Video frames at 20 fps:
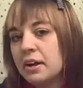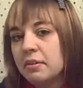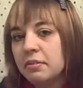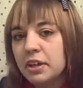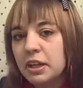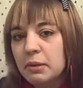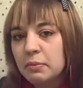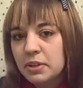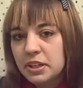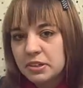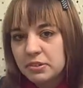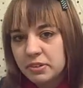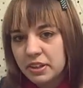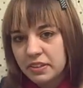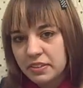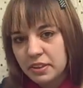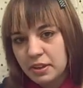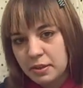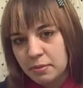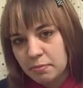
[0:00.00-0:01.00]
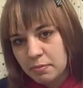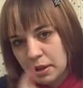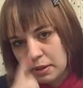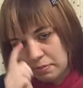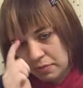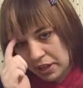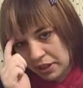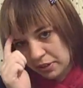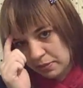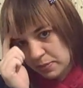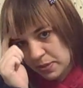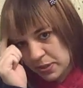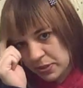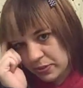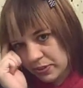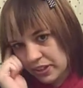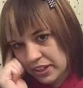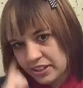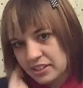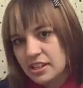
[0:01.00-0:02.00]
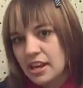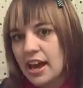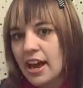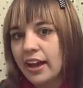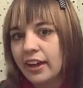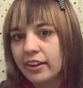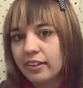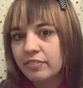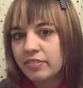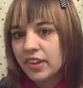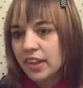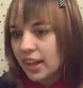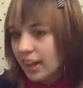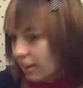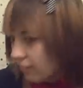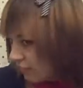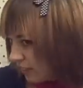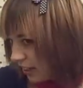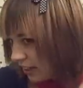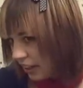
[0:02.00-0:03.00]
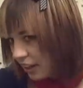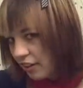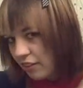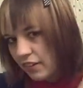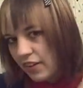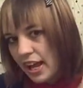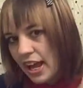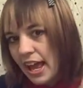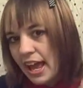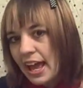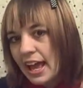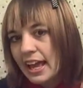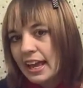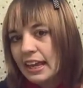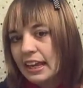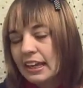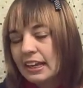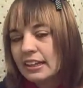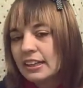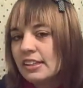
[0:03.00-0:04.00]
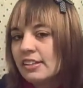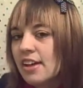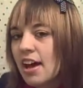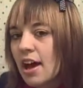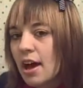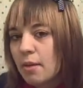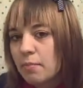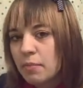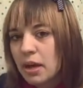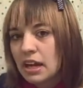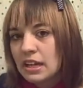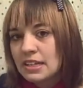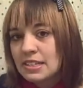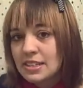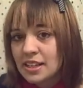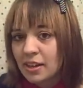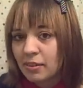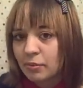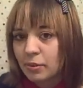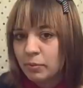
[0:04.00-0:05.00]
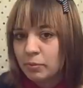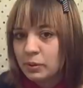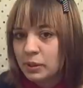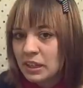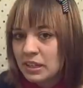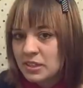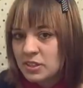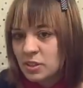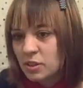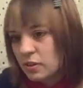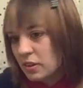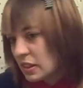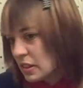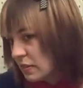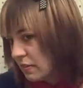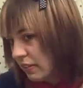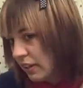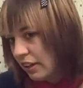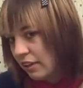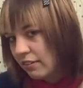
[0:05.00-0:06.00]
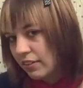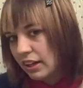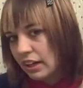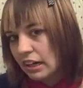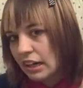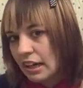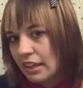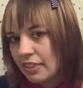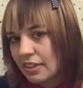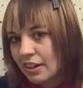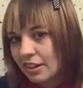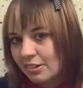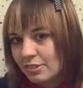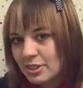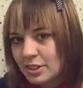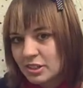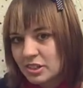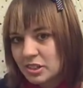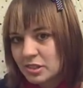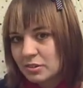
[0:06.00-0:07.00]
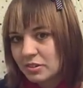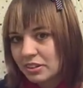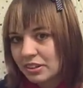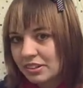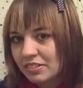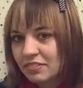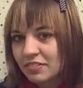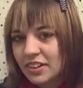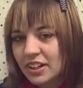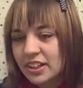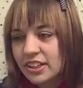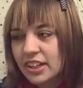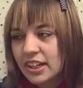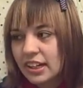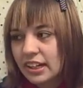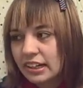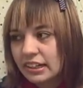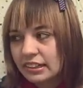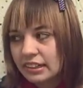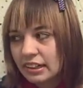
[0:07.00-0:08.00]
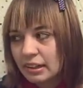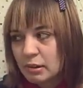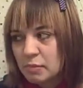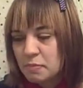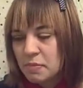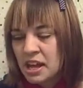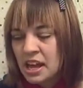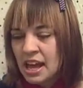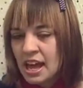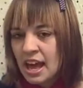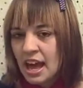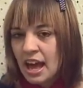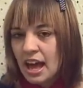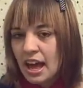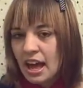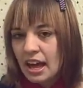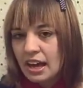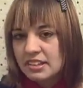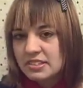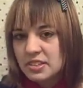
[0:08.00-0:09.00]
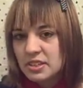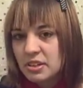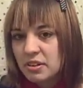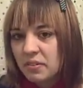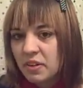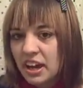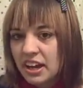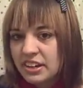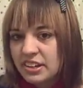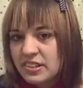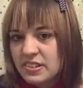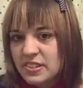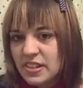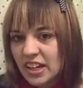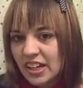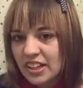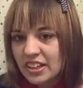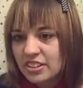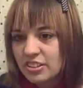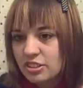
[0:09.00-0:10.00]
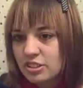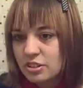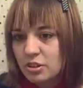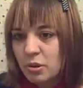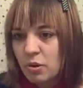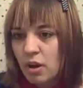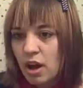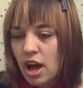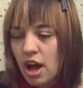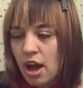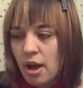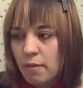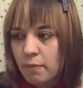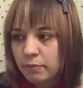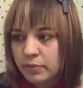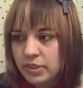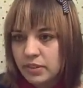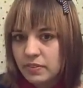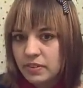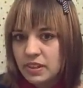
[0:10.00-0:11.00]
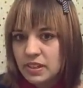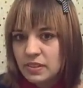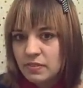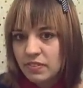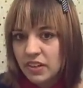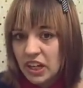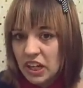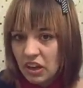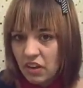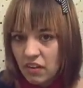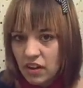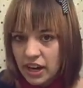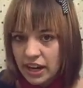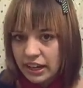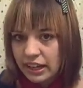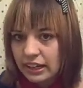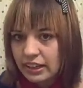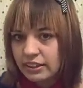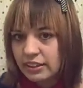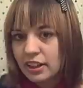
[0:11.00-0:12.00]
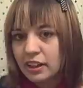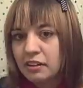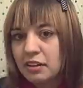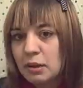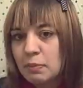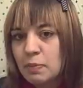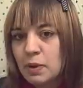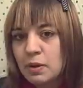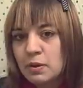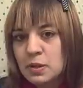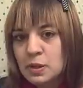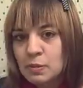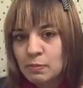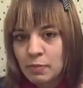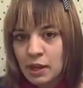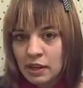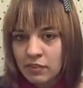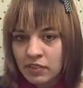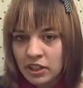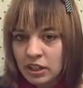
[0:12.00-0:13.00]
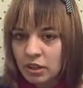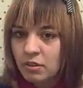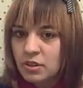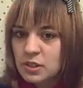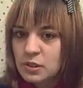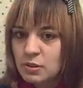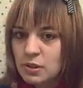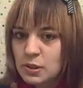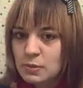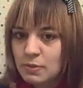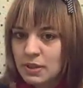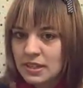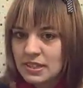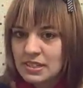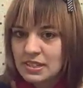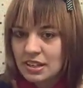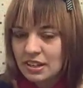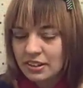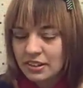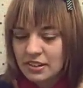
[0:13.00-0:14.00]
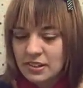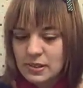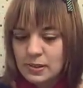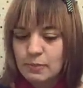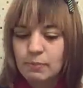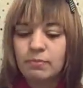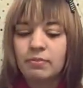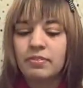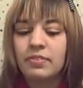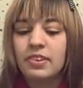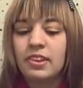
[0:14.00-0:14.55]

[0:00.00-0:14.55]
I'm going to be doing the my makeup story tag video and um, I saw Rubenesque do this video and I thought it was just really fun and um, so I decided to um, do this video and I'm going to post my video as a response to hers.